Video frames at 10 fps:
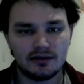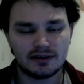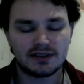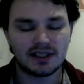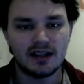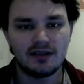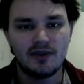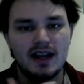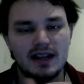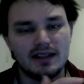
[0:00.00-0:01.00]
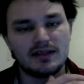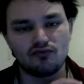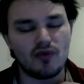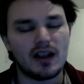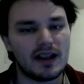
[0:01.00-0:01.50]
sun rays
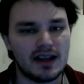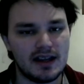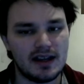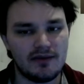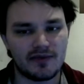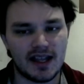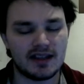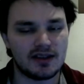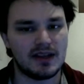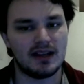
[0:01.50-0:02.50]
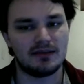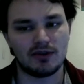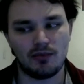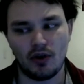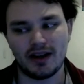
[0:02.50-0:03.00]
really get to me up
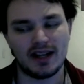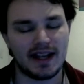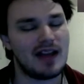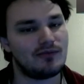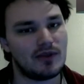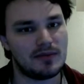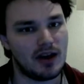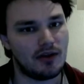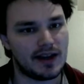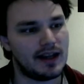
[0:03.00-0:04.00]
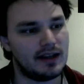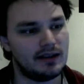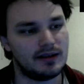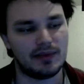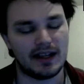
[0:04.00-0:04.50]
to a point, and I can't really be
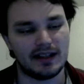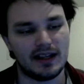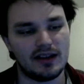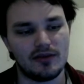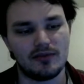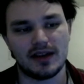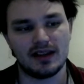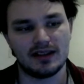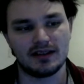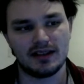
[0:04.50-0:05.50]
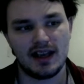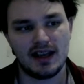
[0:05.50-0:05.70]
overheated either because